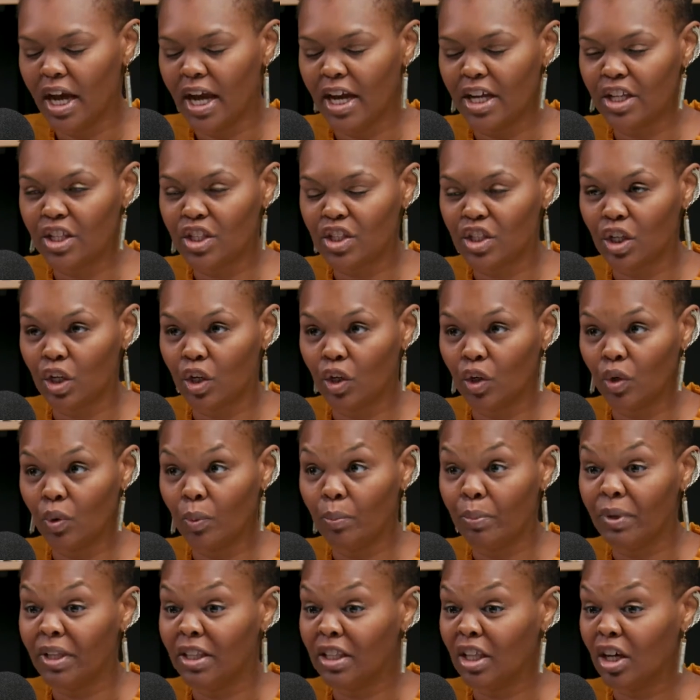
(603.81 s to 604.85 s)
And so,
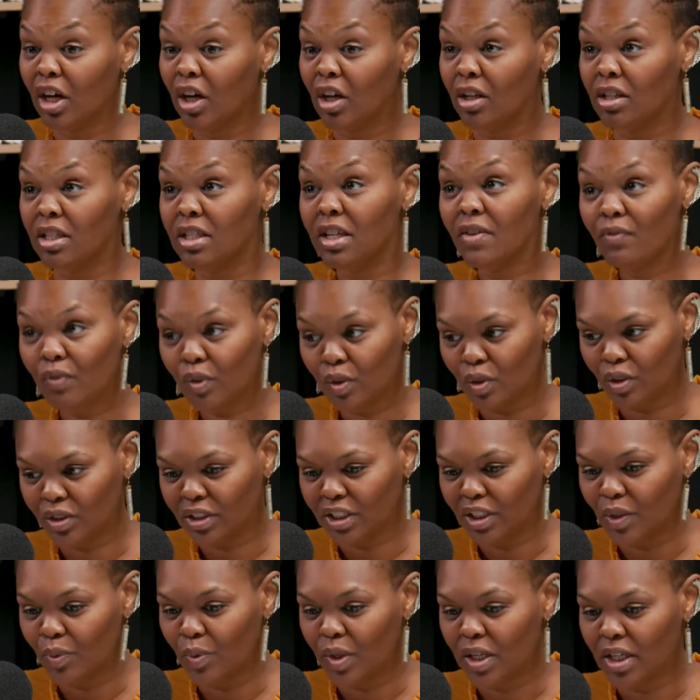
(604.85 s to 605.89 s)
but the
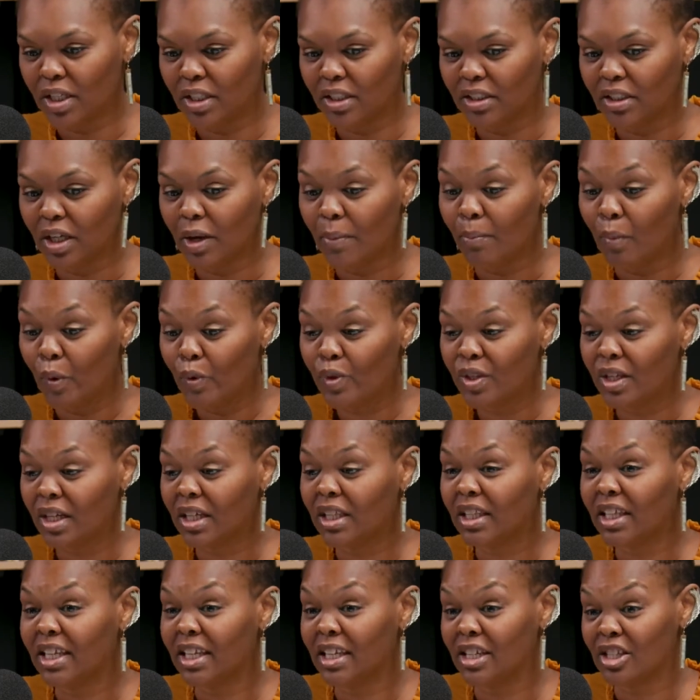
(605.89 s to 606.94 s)
difficulty was most of the
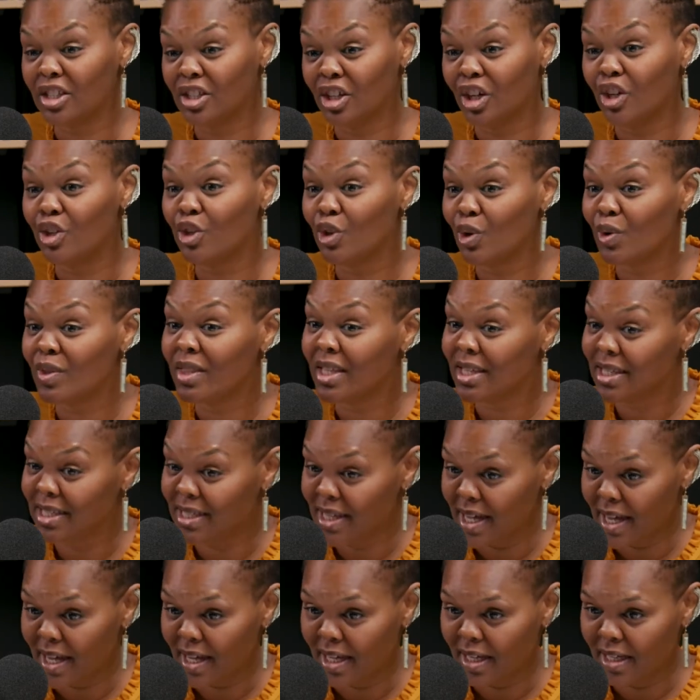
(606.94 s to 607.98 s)
cleaning is done during the
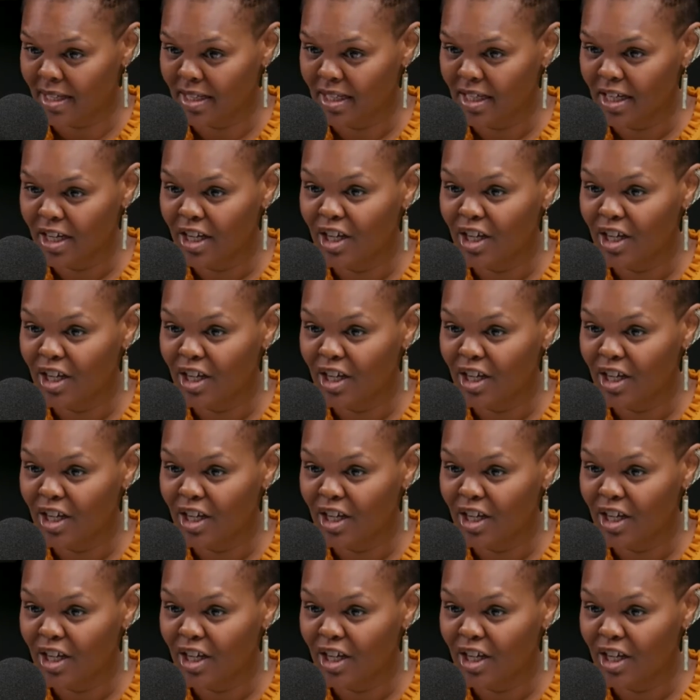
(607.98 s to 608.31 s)
day.